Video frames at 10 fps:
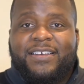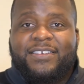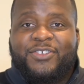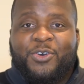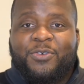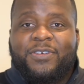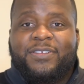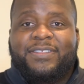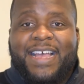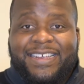So
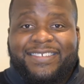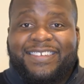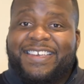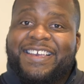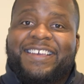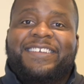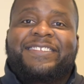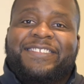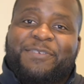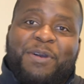thanks again
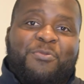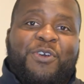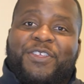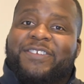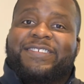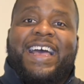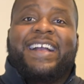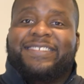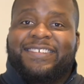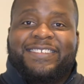to my brother
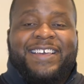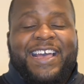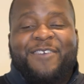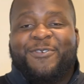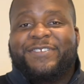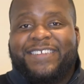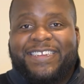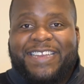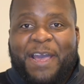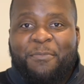Jackson for
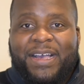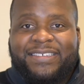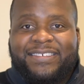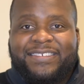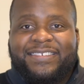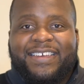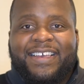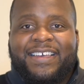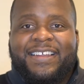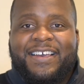sending that message,
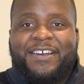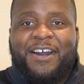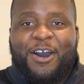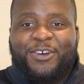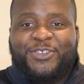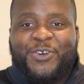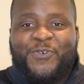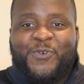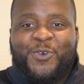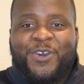and also
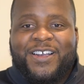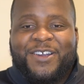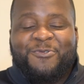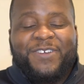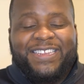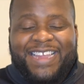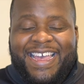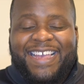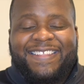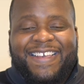for
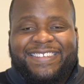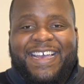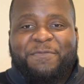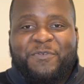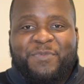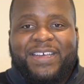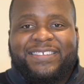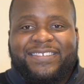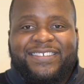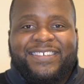relaying that type of
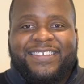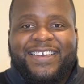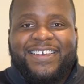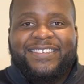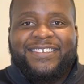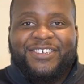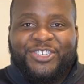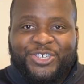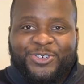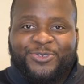messaging to your
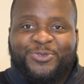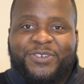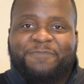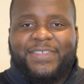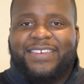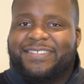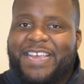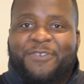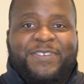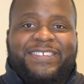children. It's
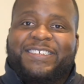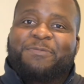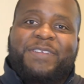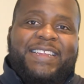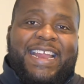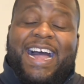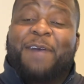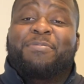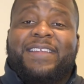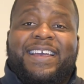definitely something that I
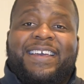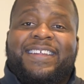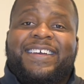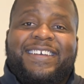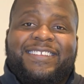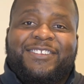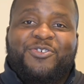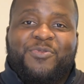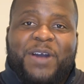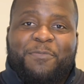plan to
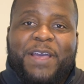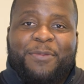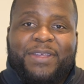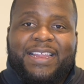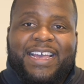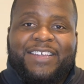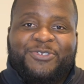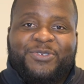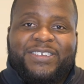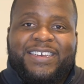do with my baby
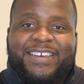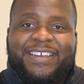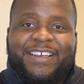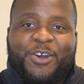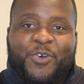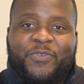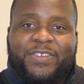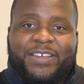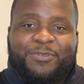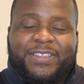Landry, and
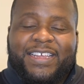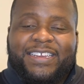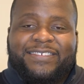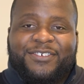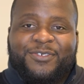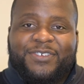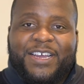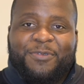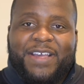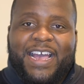hopefully with any children
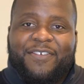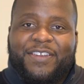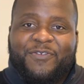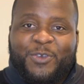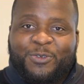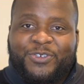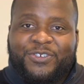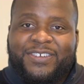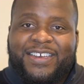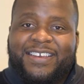that we have in the
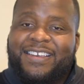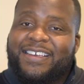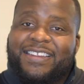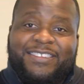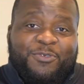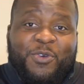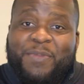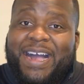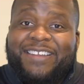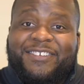future. And it's a
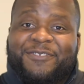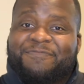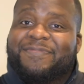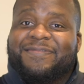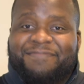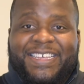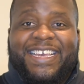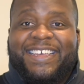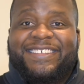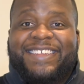reminder, the
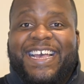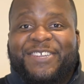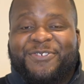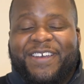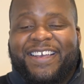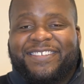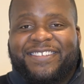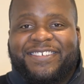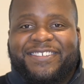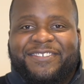E stands for
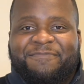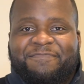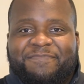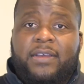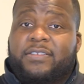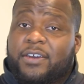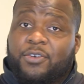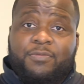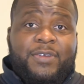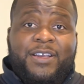excellence.
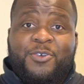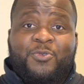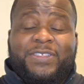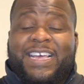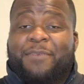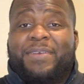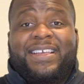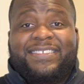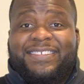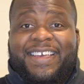So with that
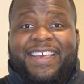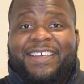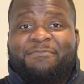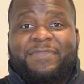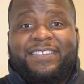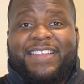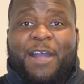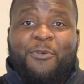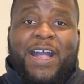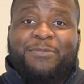being said,
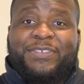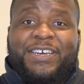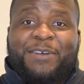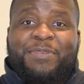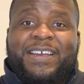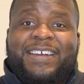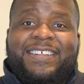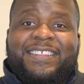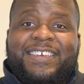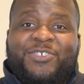that wraps up
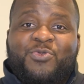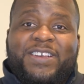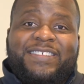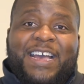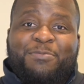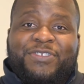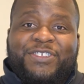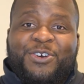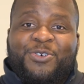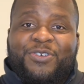this week's
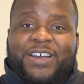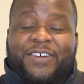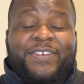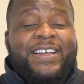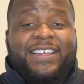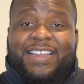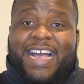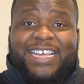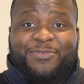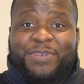episode of
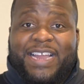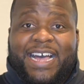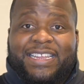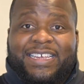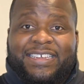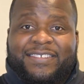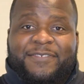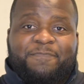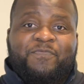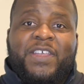Last But Not Least.
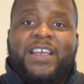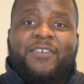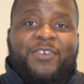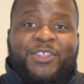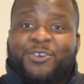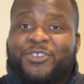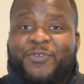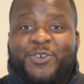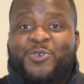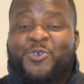For those
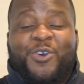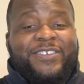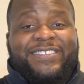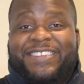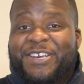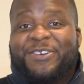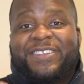of you who are still